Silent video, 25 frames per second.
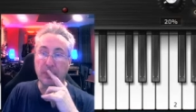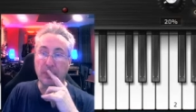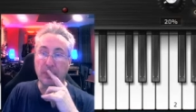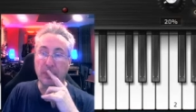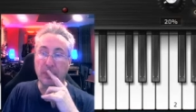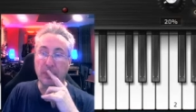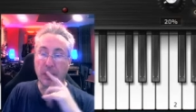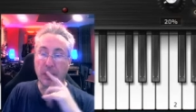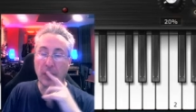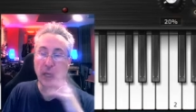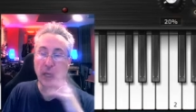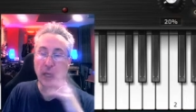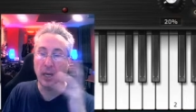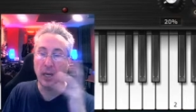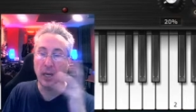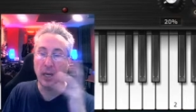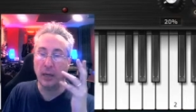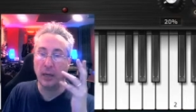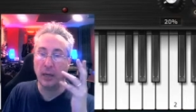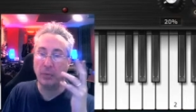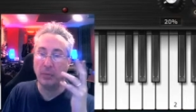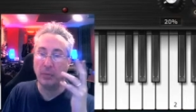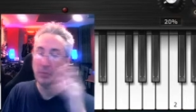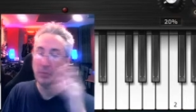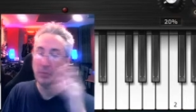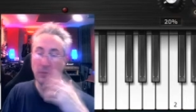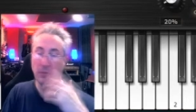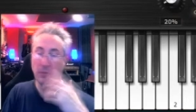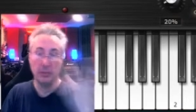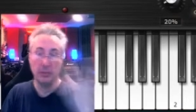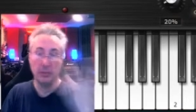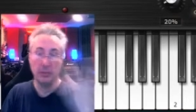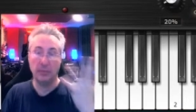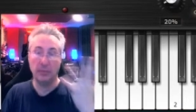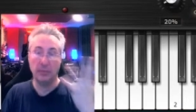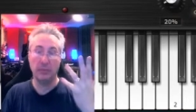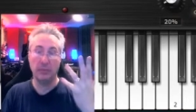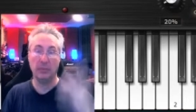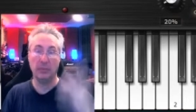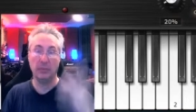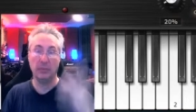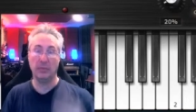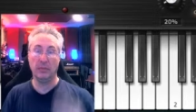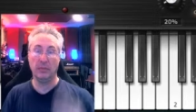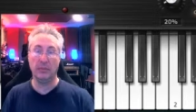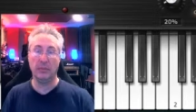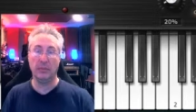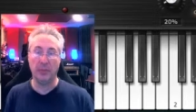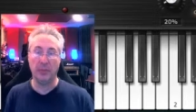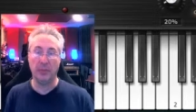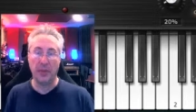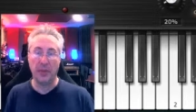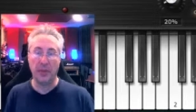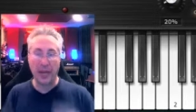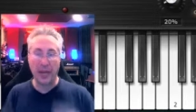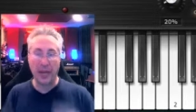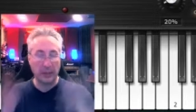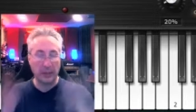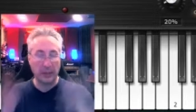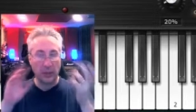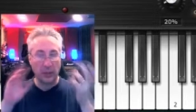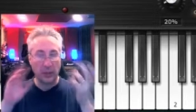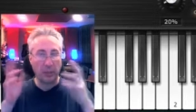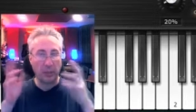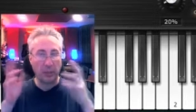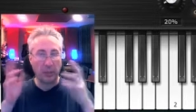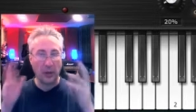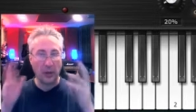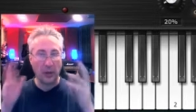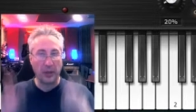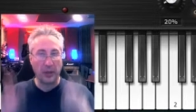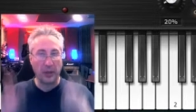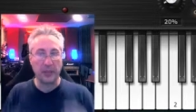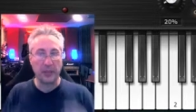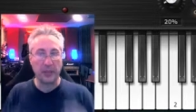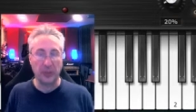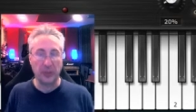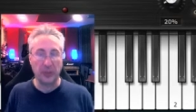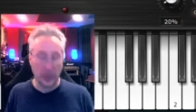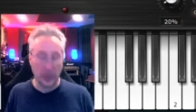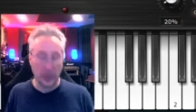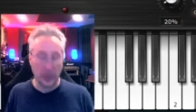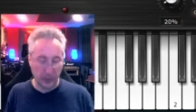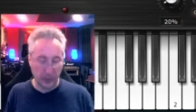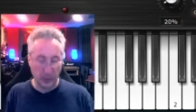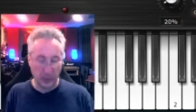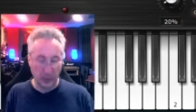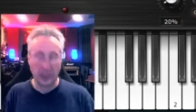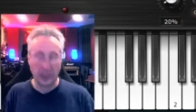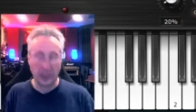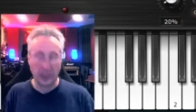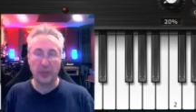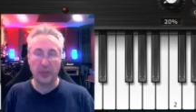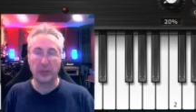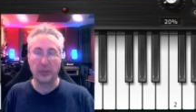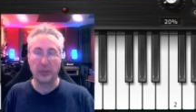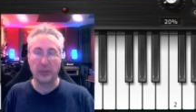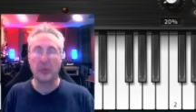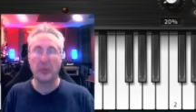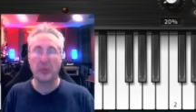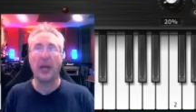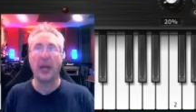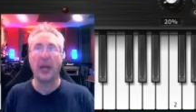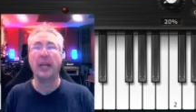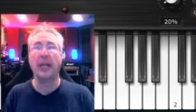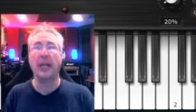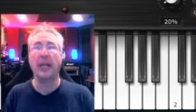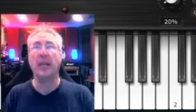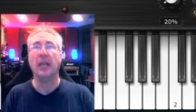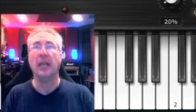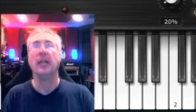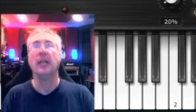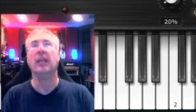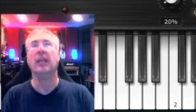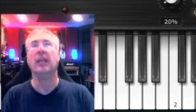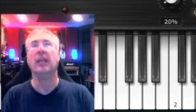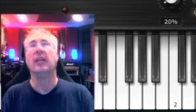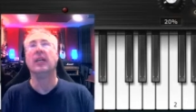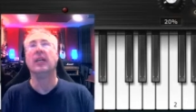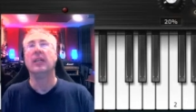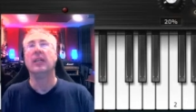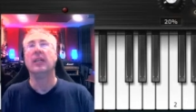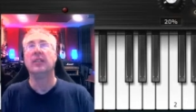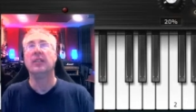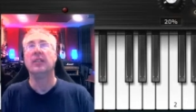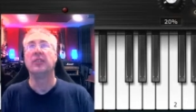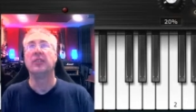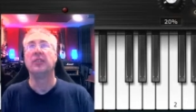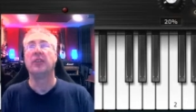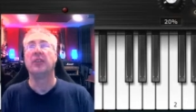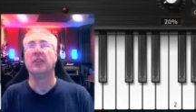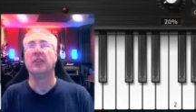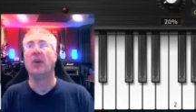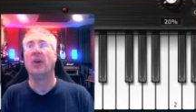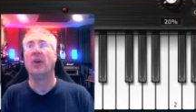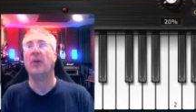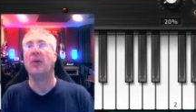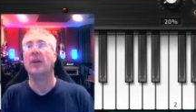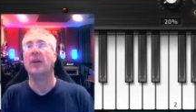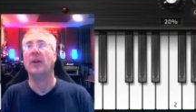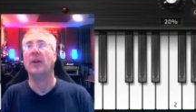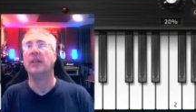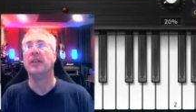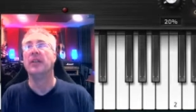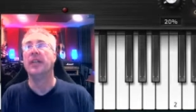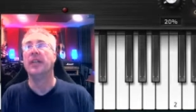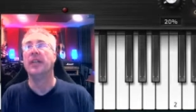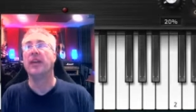that little part of the software goes away. So now that